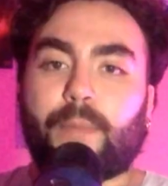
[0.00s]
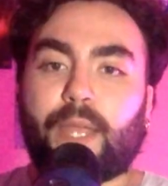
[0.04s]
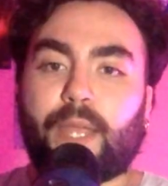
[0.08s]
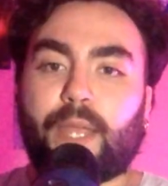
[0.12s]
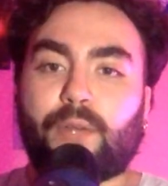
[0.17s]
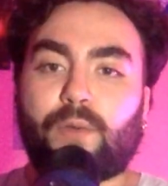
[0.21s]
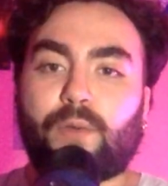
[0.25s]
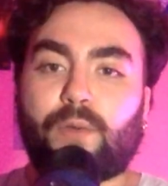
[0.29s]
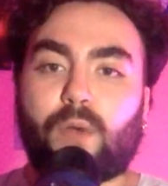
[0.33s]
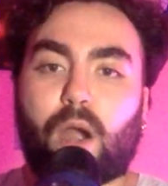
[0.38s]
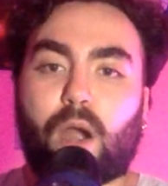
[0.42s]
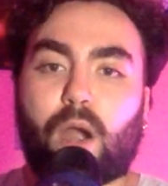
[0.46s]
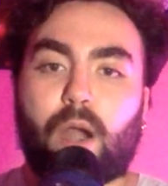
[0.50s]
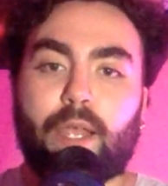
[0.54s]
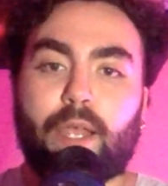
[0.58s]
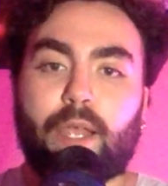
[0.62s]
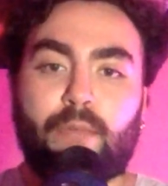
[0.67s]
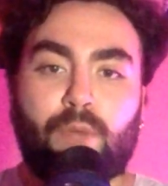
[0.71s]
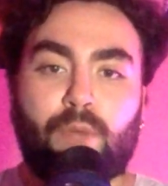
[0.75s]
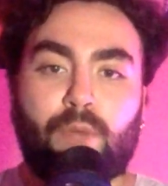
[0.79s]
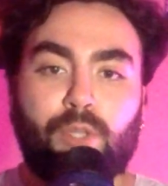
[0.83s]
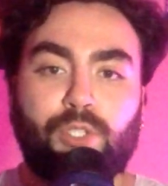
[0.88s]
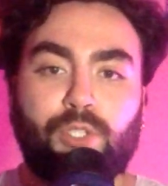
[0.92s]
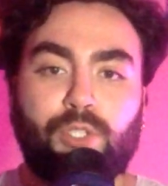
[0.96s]
Men who are
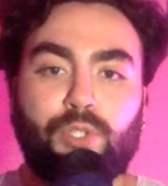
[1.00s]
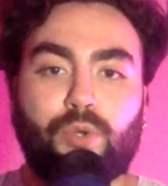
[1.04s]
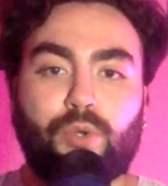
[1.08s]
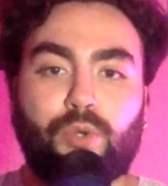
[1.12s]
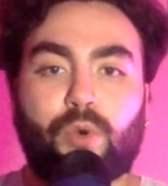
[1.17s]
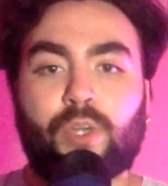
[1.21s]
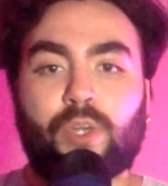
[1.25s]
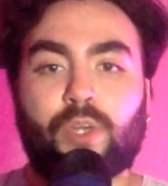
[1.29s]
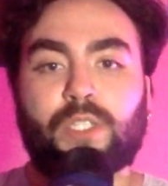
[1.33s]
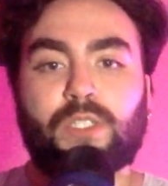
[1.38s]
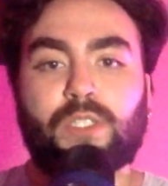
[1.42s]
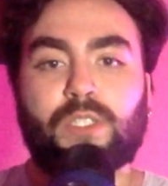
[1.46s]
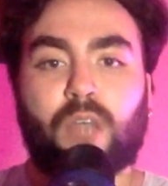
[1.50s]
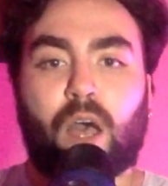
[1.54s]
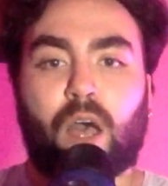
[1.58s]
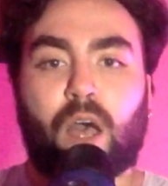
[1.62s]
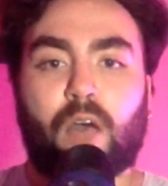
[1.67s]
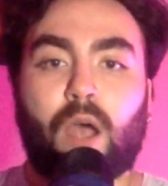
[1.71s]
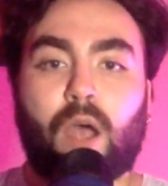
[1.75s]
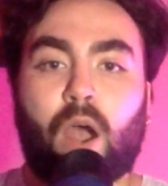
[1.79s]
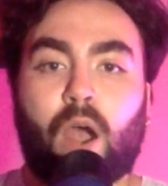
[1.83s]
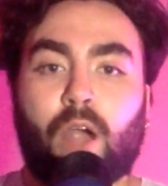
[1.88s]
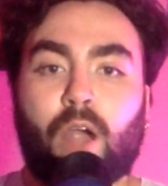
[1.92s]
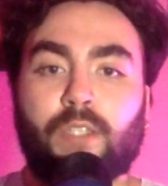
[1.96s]
emotional or
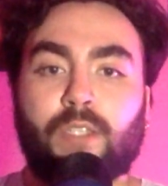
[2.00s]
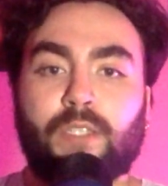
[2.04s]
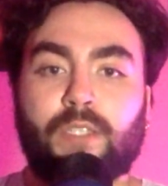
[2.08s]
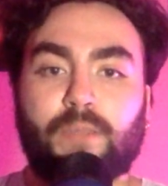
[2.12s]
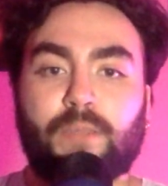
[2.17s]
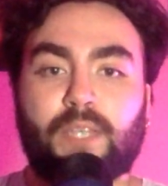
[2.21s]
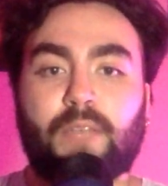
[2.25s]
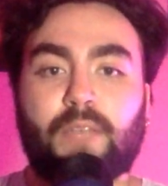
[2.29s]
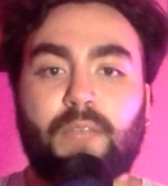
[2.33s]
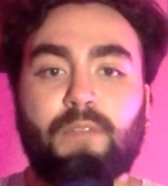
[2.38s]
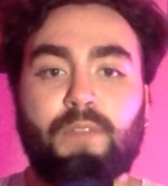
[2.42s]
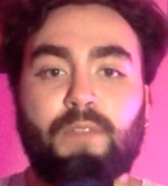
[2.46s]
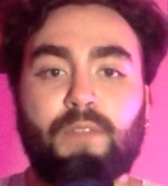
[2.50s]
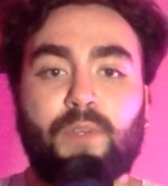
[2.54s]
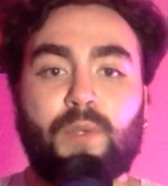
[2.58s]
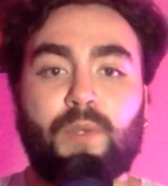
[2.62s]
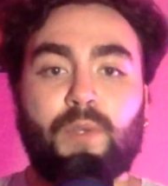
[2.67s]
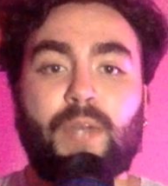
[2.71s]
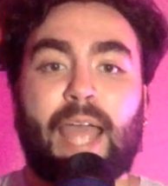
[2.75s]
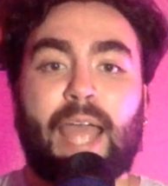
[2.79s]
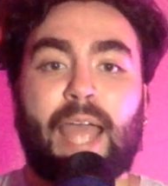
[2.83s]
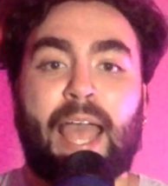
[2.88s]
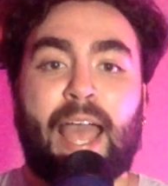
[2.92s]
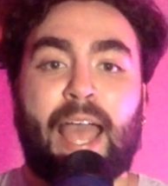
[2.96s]
soft are sometimes
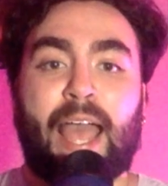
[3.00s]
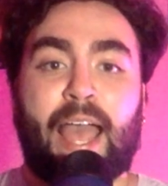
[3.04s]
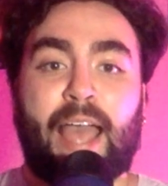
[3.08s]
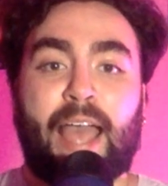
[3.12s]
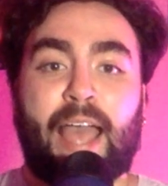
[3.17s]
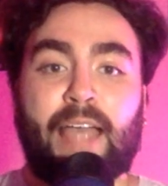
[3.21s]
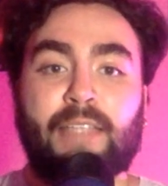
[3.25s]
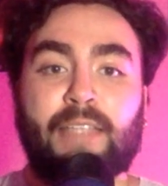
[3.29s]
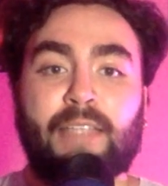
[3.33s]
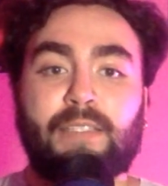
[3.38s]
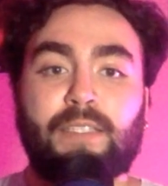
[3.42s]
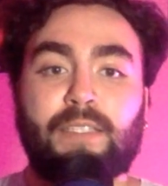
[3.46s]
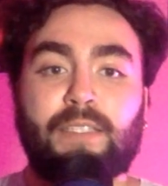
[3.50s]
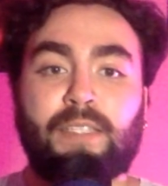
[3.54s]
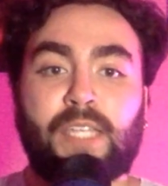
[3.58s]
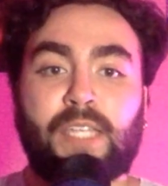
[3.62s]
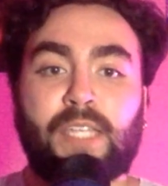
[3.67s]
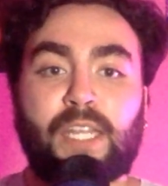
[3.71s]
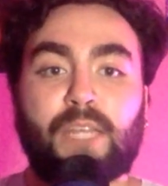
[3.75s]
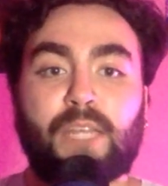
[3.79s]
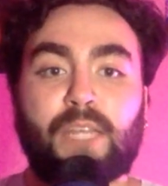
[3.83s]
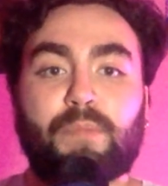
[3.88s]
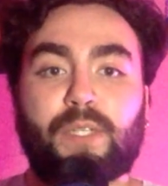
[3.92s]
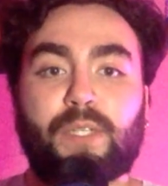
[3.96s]
viewed as
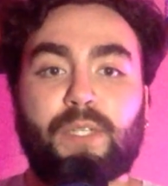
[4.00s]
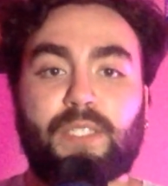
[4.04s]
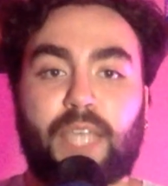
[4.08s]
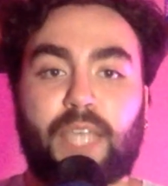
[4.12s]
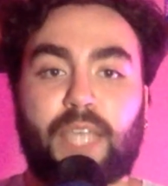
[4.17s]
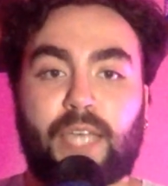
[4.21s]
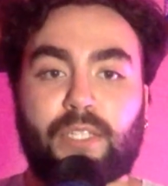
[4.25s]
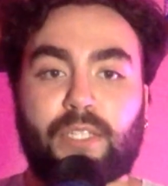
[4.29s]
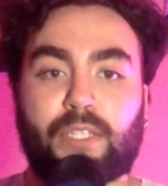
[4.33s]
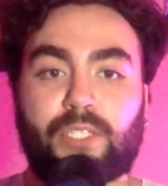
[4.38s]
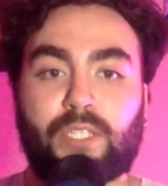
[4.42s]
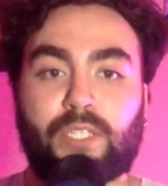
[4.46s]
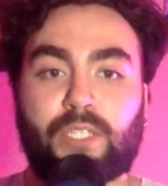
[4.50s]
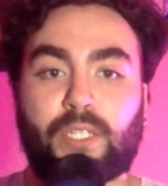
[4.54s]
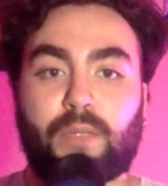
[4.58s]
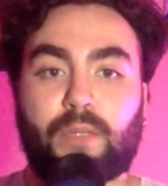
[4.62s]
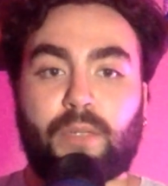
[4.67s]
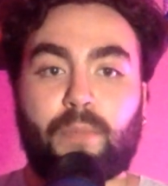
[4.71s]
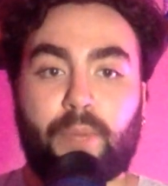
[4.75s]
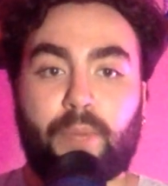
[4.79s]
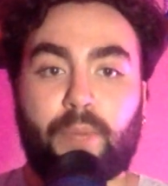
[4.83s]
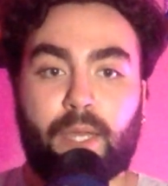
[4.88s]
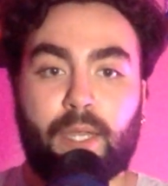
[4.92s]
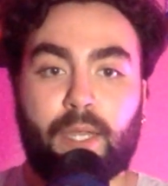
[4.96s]
needing
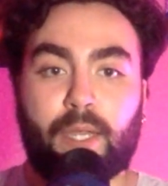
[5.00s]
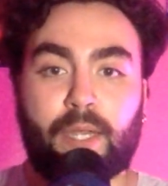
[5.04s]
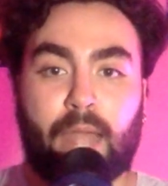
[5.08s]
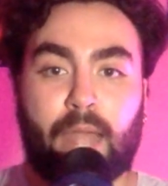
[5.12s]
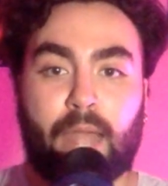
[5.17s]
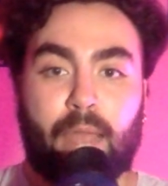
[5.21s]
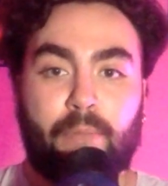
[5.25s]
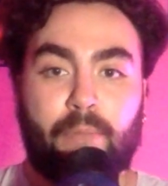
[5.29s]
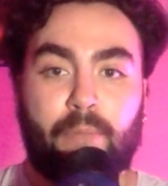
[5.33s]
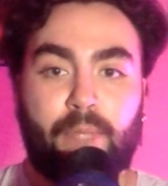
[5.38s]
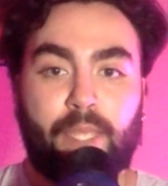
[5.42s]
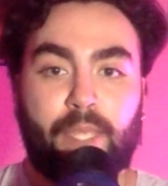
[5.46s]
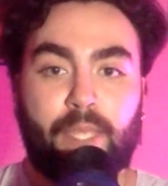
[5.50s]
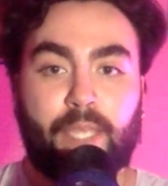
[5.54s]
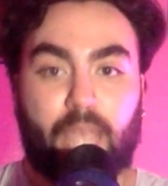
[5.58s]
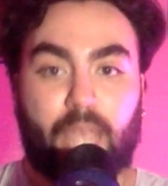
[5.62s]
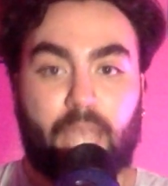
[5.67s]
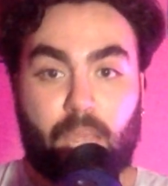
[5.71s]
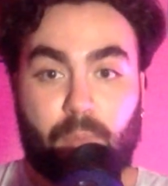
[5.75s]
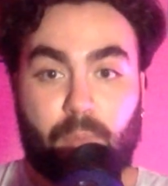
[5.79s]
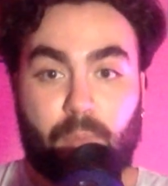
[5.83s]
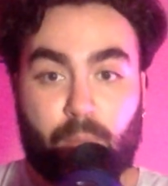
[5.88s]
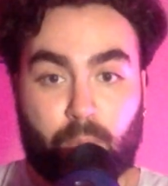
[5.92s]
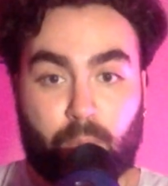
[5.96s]
protection, but not being
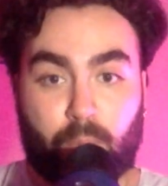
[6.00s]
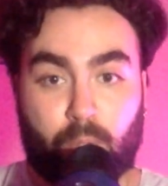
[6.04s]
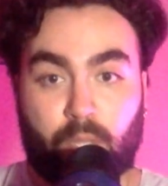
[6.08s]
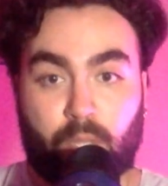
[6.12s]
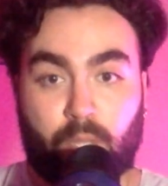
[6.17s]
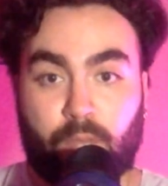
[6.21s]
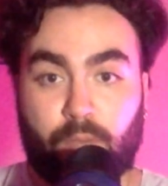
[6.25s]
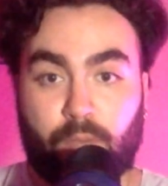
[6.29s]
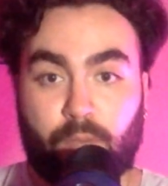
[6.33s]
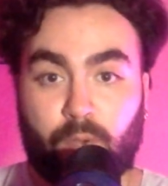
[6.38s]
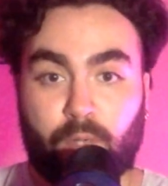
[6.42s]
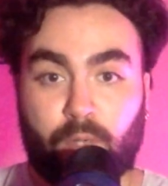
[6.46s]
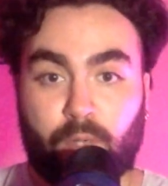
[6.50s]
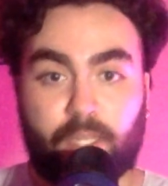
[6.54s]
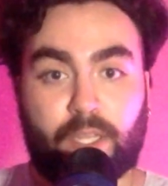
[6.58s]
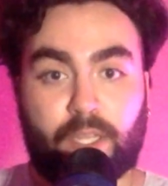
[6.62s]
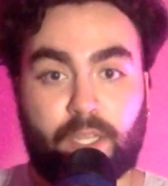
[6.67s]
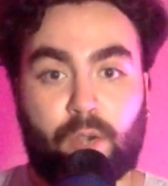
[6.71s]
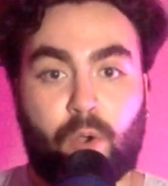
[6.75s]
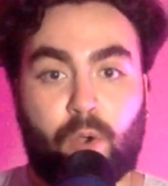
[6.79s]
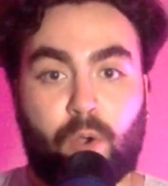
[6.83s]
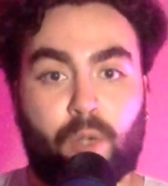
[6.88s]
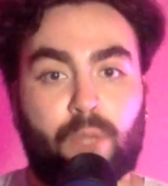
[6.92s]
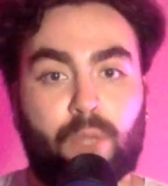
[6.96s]
capable of holding
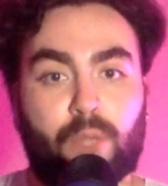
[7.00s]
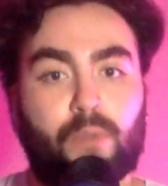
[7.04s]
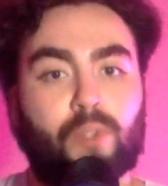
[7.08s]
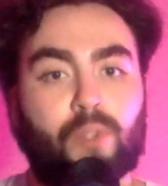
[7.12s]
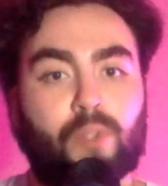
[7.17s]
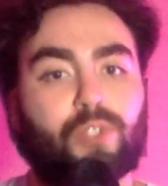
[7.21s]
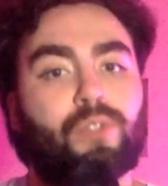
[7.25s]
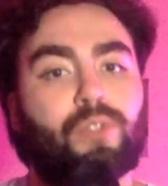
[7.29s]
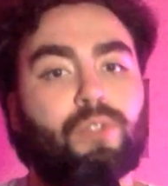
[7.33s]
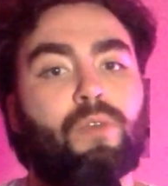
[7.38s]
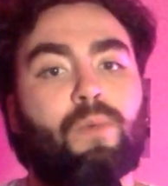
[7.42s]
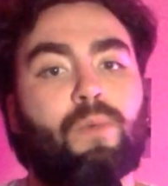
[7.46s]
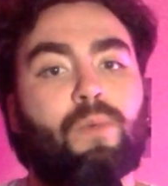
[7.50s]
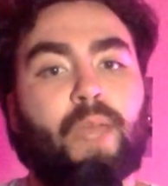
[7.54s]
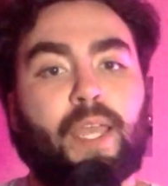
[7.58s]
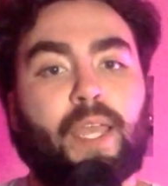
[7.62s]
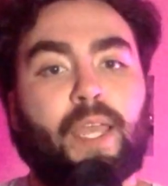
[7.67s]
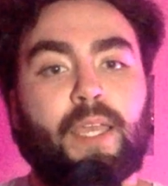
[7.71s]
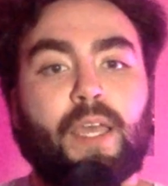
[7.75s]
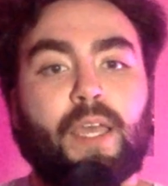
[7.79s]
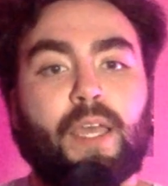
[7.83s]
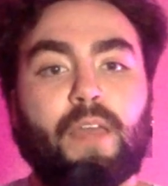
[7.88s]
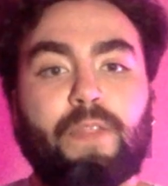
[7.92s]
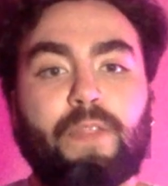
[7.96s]
their own emotional
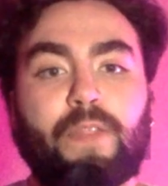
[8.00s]
weight,